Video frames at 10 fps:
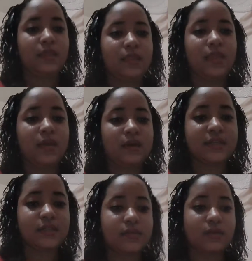Now
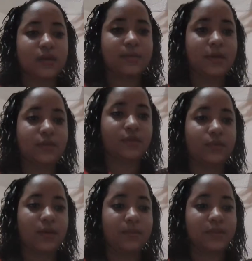let's talk about the
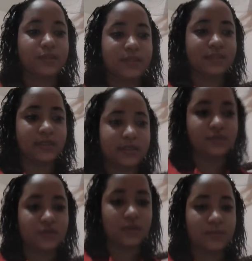grammar
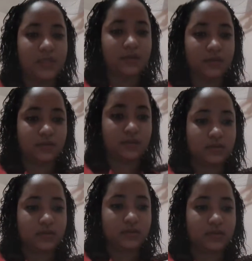translation
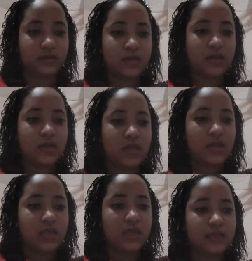methods.
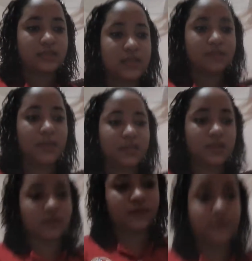It's a
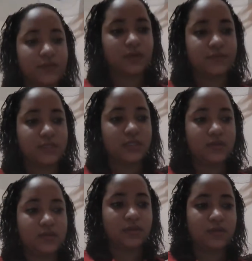method of
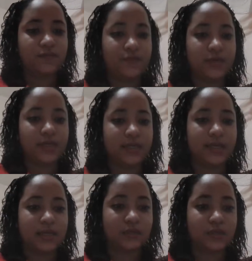teaching
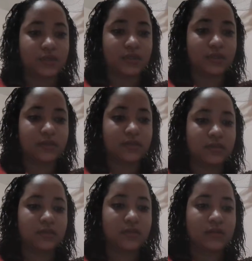foreign languages
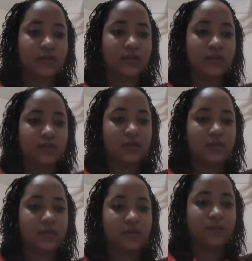
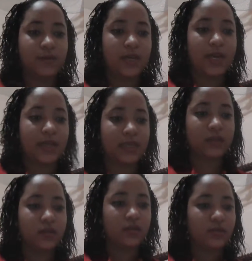
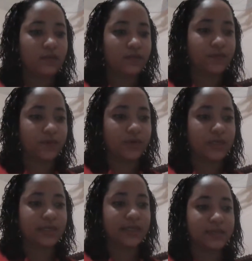derived from
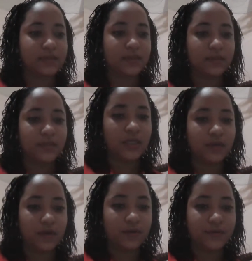the classical
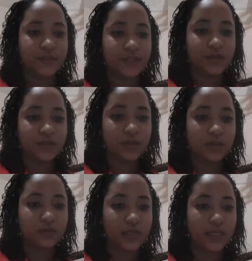method of
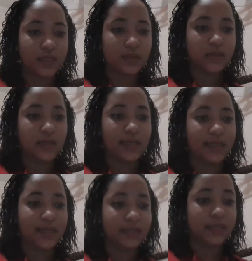teaching Greek
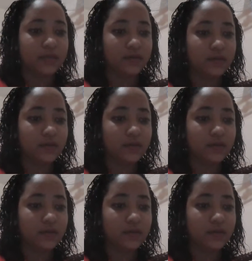and Latin.